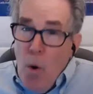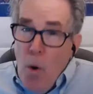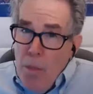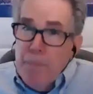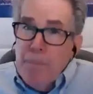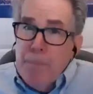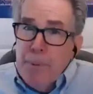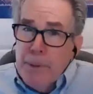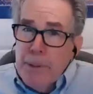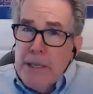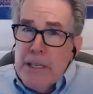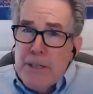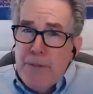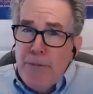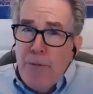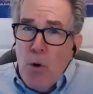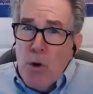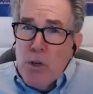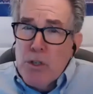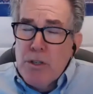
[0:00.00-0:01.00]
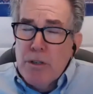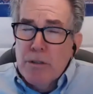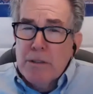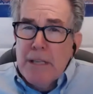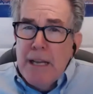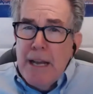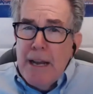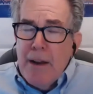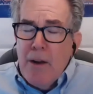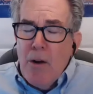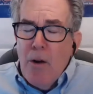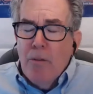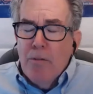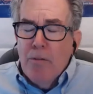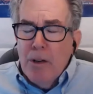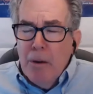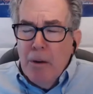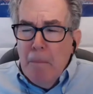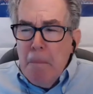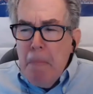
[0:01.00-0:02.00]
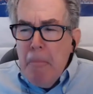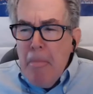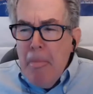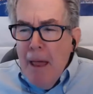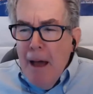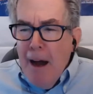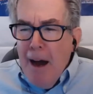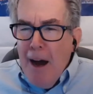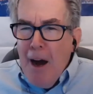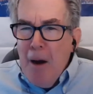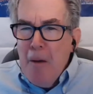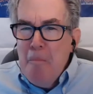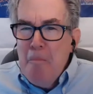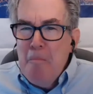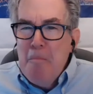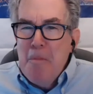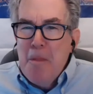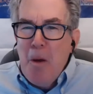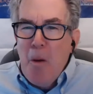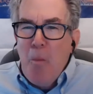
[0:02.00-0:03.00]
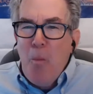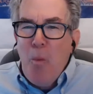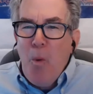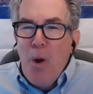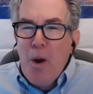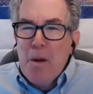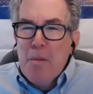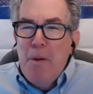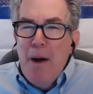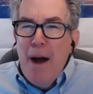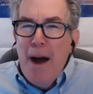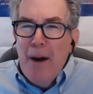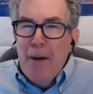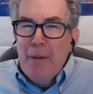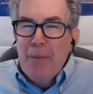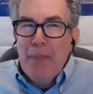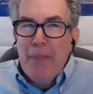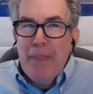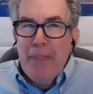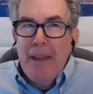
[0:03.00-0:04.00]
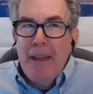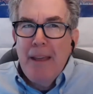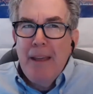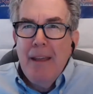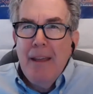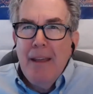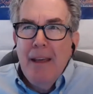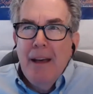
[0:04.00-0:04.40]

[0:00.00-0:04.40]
police force will take over. What about the